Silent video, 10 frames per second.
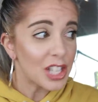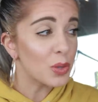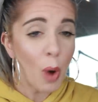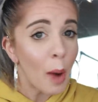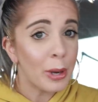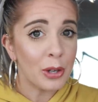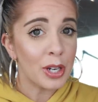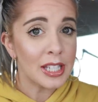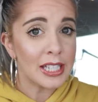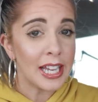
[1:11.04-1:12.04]
it's Robbie
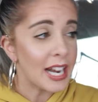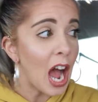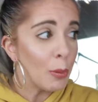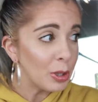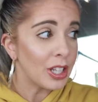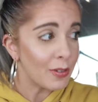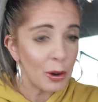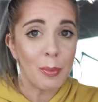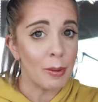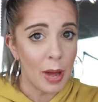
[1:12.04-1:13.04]
Christie and I'm going to give
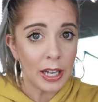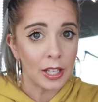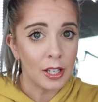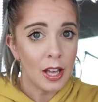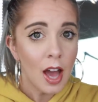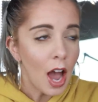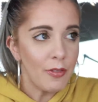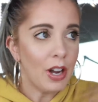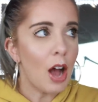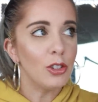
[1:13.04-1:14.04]
her my money.
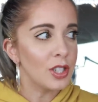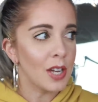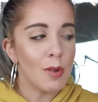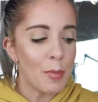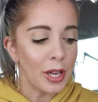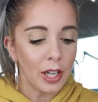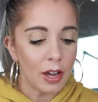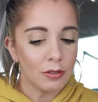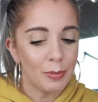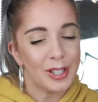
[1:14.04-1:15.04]
I I'll just give her a bank
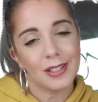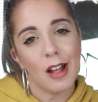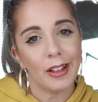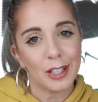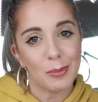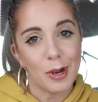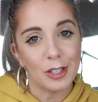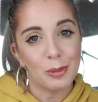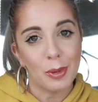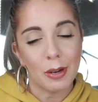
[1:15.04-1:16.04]
account. I mean, it's not like it's
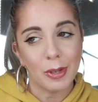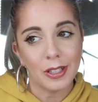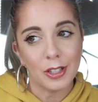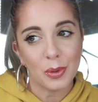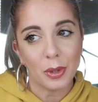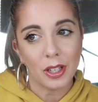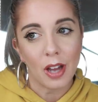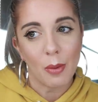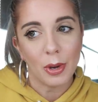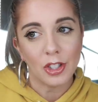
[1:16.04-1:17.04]
much, but I mean, it's really
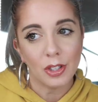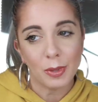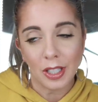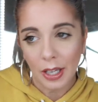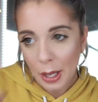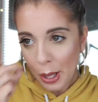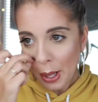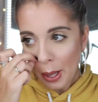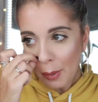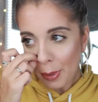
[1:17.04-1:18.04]
not much. I mean,
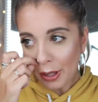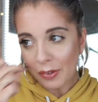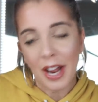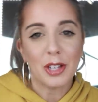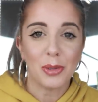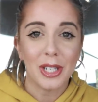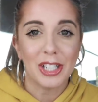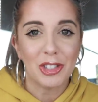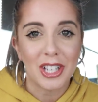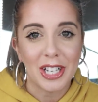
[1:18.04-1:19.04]
barely even has three
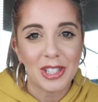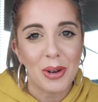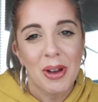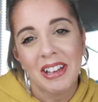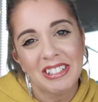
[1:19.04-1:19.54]
digits in it, so